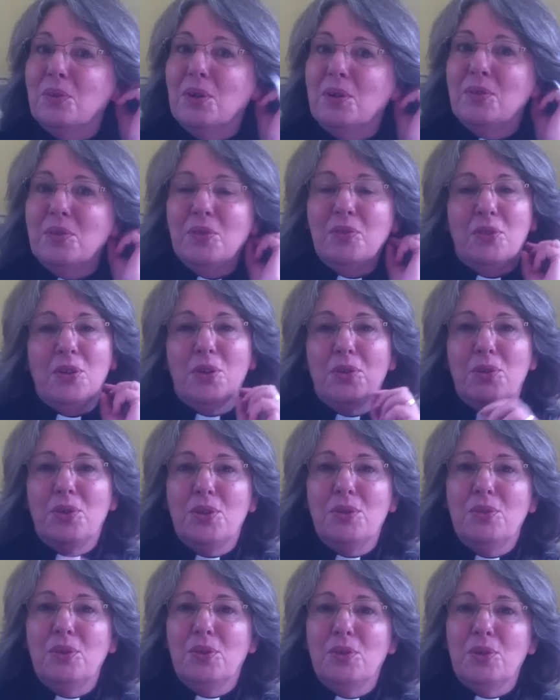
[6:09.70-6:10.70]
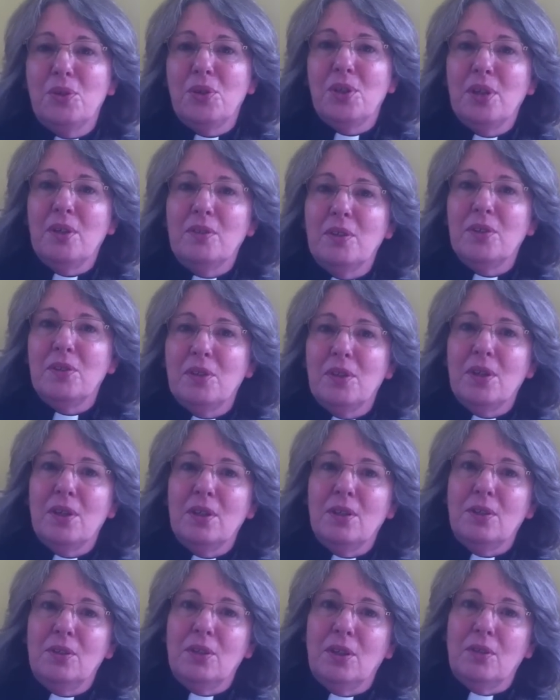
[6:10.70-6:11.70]
over far too long a time. They say,
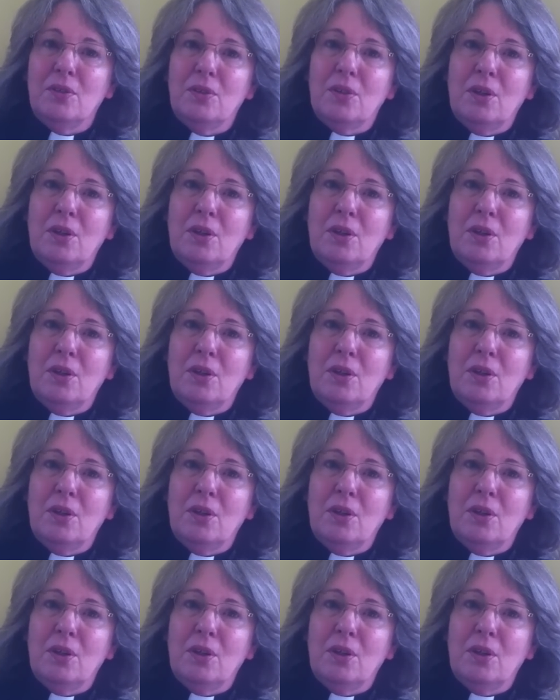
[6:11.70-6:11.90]
you know,